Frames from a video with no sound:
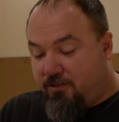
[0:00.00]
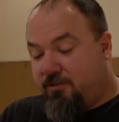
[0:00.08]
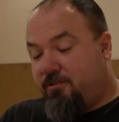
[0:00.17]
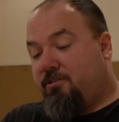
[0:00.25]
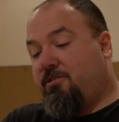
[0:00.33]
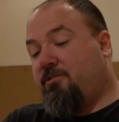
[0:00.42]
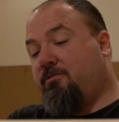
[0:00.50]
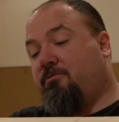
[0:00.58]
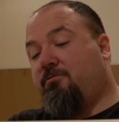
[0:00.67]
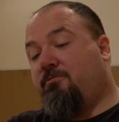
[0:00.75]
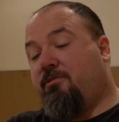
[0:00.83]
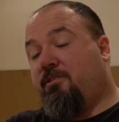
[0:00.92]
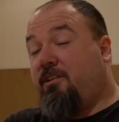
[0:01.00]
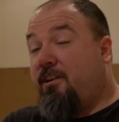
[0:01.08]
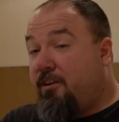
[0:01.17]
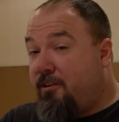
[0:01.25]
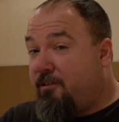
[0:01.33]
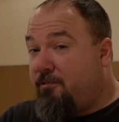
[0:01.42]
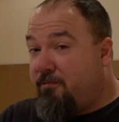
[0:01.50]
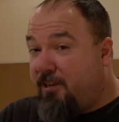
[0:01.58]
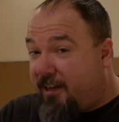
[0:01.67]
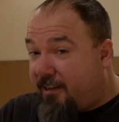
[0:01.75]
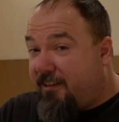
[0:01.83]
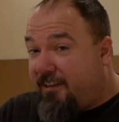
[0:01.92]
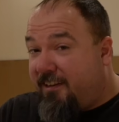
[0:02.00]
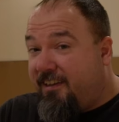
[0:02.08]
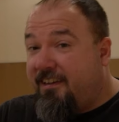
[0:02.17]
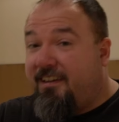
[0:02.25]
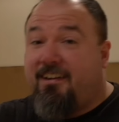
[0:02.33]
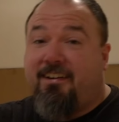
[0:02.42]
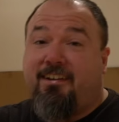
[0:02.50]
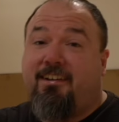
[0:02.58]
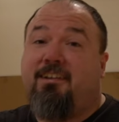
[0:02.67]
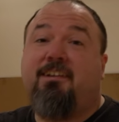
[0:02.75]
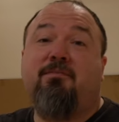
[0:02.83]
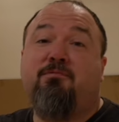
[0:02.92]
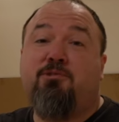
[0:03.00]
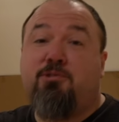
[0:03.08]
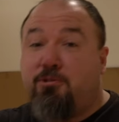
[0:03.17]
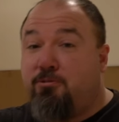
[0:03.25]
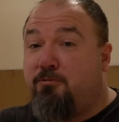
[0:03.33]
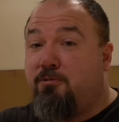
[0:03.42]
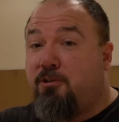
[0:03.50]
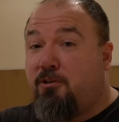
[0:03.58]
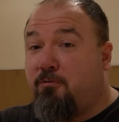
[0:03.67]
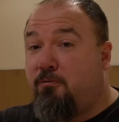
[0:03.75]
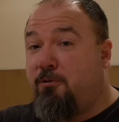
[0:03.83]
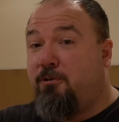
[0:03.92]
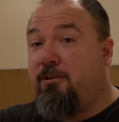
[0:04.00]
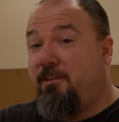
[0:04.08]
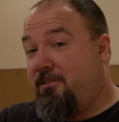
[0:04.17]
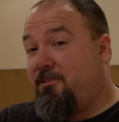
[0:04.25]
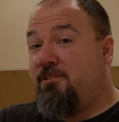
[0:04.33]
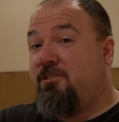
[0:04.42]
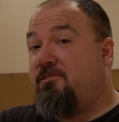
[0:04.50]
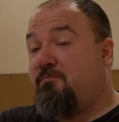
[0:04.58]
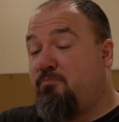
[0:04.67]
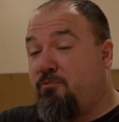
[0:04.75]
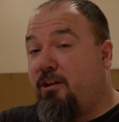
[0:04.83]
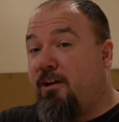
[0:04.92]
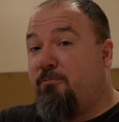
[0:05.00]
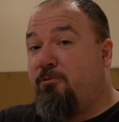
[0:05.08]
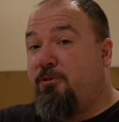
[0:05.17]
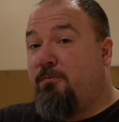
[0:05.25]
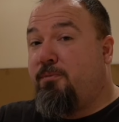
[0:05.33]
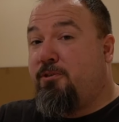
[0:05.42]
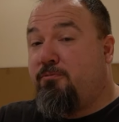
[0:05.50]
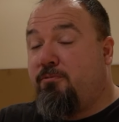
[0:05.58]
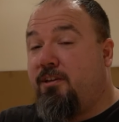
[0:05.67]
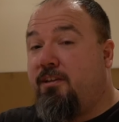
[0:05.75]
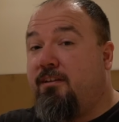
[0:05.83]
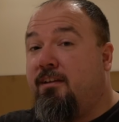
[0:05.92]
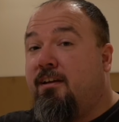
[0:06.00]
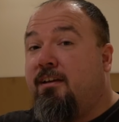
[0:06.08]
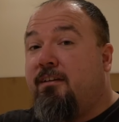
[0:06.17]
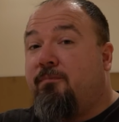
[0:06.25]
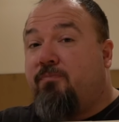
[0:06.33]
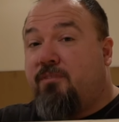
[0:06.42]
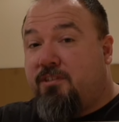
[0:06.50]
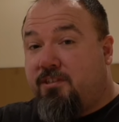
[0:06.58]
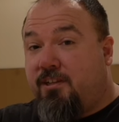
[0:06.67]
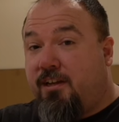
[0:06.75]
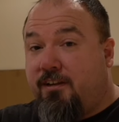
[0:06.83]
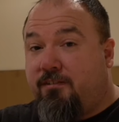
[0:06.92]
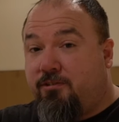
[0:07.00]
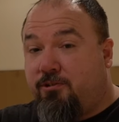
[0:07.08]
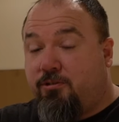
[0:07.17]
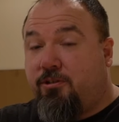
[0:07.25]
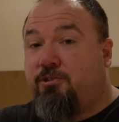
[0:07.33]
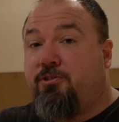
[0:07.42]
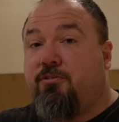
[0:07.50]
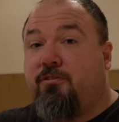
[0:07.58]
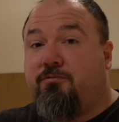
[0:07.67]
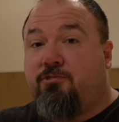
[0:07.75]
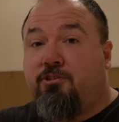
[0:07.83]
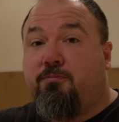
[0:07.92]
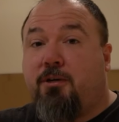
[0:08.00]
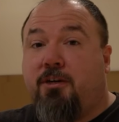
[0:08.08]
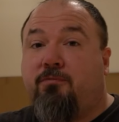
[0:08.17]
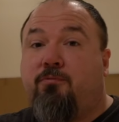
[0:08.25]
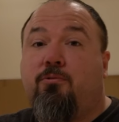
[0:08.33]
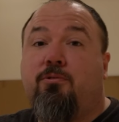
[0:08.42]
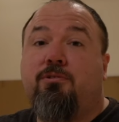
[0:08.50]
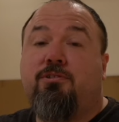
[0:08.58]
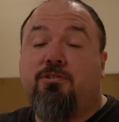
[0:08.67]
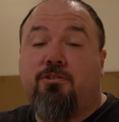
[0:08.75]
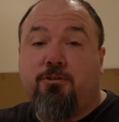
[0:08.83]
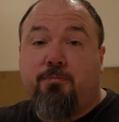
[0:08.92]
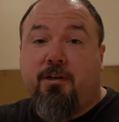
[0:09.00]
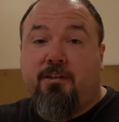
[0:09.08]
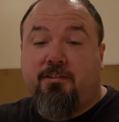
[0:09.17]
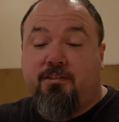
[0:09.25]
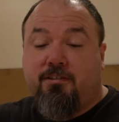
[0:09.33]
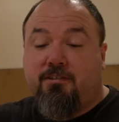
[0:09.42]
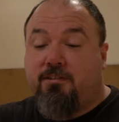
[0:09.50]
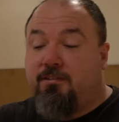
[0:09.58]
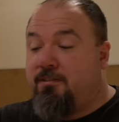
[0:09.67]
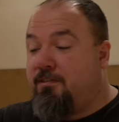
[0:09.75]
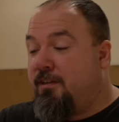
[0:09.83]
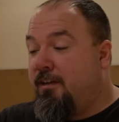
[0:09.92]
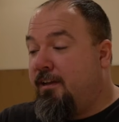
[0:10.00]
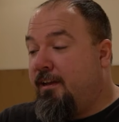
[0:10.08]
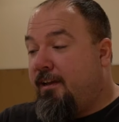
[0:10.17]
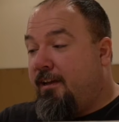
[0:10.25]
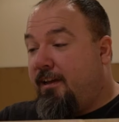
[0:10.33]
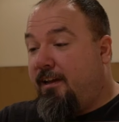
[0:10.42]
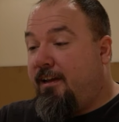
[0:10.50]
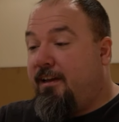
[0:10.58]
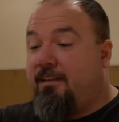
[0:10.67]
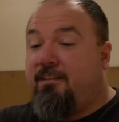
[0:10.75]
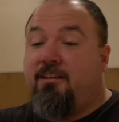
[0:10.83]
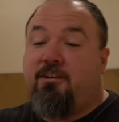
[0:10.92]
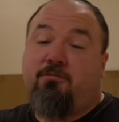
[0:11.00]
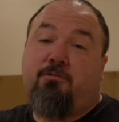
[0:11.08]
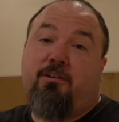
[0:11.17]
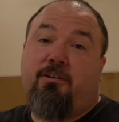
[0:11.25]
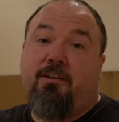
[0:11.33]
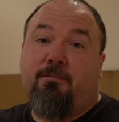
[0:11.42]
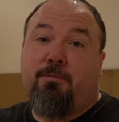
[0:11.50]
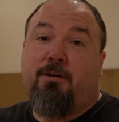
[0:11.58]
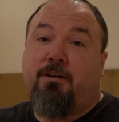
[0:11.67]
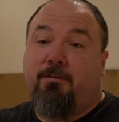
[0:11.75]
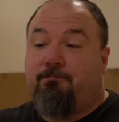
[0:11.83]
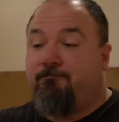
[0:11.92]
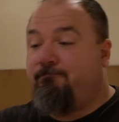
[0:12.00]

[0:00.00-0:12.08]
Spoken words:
So in all reality, I have 2.25 inches of plywood between the stand structure of 2x4s and 2x6s and the aquarium bottom.